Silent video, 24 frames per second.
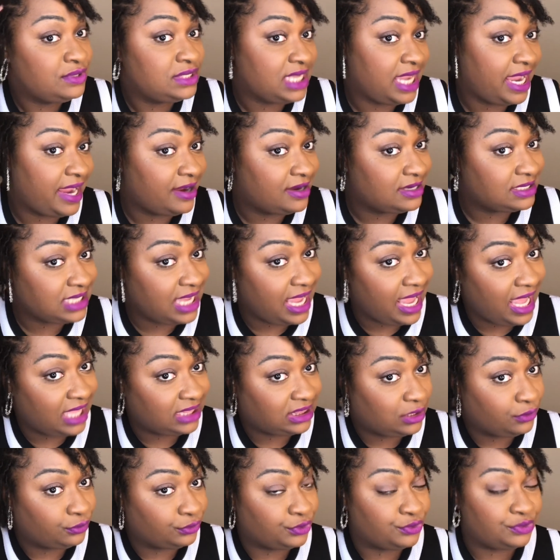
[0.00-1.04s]
hairs at
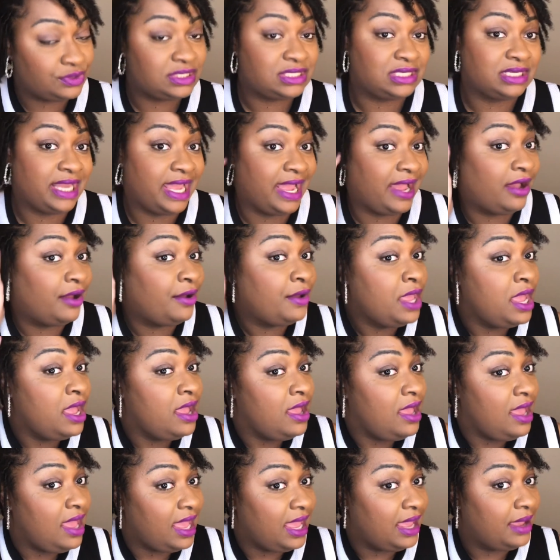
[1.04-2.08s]
the roots. Now,
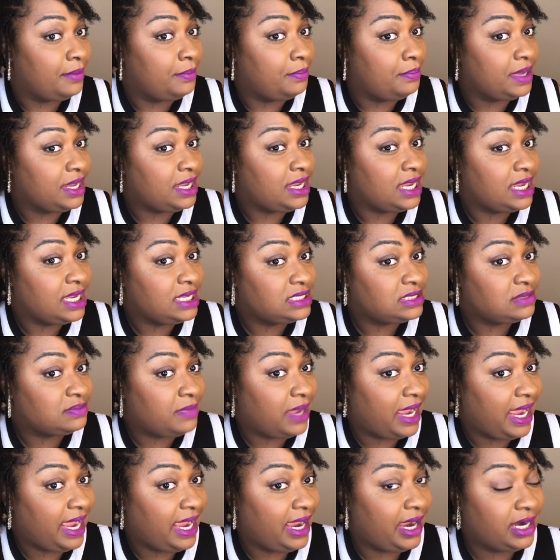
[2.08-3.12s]
because
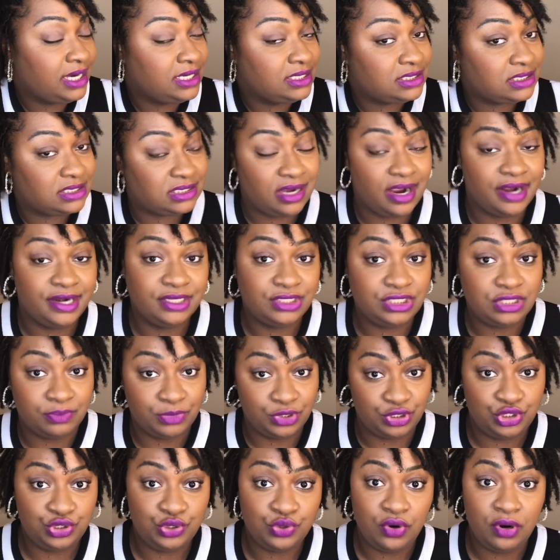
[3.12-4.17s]
my hair is starting to
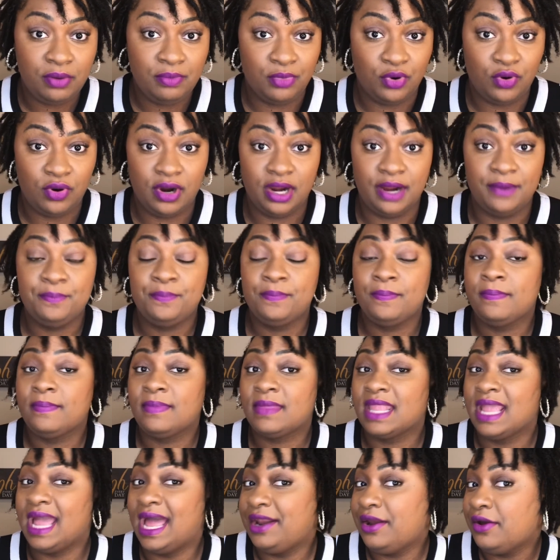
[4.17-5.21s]
mature more,
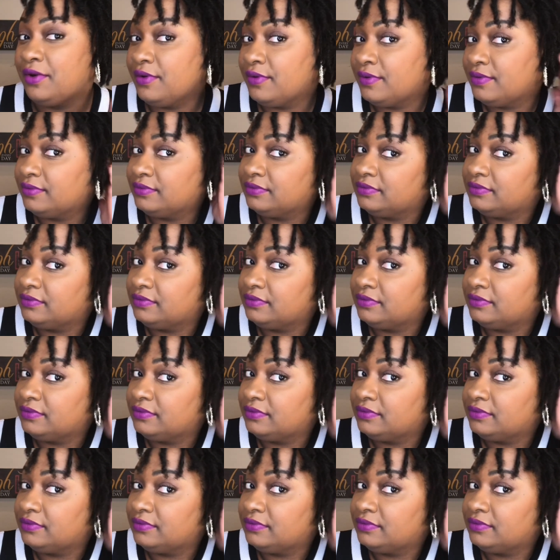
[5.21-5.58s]
I don't